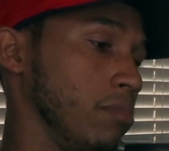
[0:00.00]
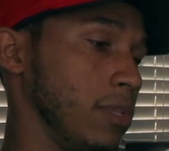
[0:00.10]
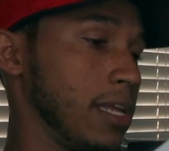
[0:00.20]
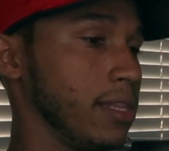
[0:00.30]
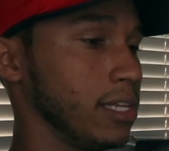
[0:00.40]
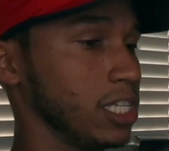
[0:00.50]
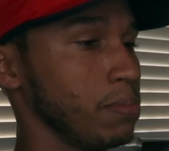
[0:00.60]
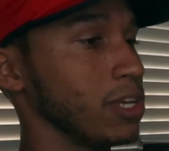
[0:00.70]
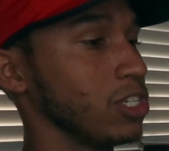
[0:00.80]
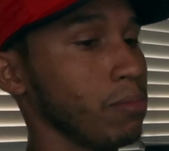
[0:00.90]
Nothing
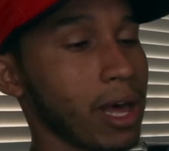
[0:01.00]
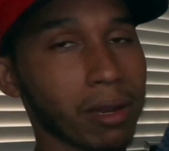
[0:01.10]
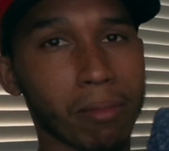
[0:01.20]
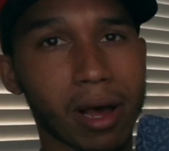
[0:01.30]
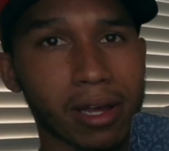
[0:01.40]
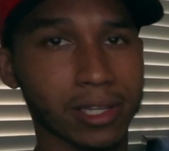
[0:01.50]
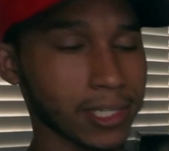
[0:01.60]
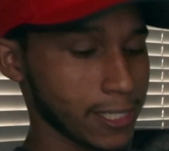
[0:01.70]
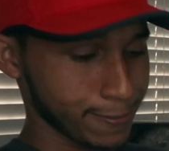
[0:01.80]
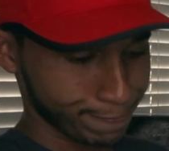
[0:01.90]
special about the
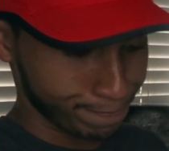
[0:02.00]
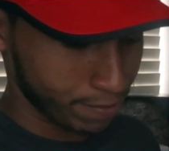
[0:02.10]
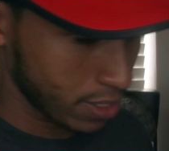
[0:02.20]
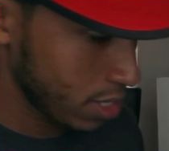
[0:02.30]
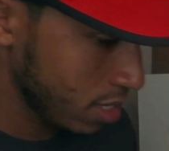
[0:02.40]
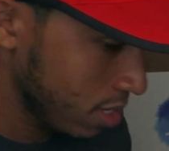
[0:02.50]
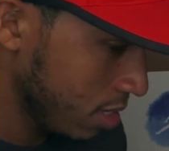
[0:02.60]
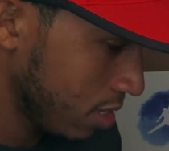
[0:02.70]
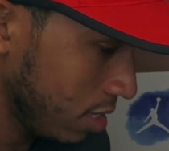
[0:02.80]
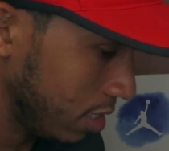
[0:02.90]
box,
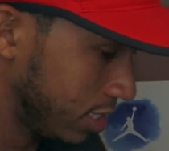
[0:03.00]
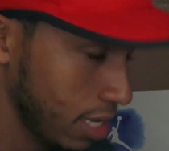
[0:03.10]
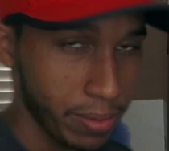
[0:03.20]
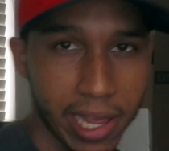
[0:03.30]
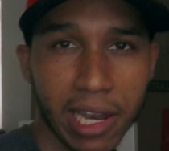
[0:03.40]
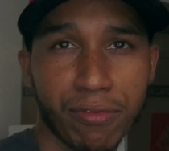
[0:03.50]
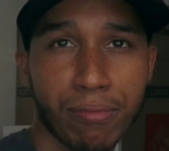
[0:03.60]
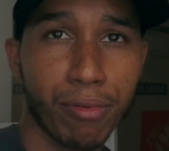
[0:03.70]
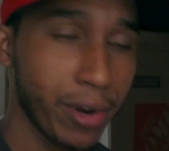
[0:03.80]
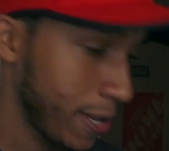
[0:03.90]
except the
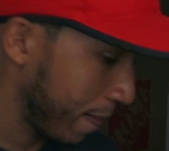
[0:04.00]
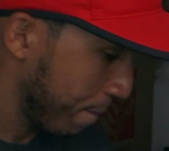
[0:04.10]
elephant print.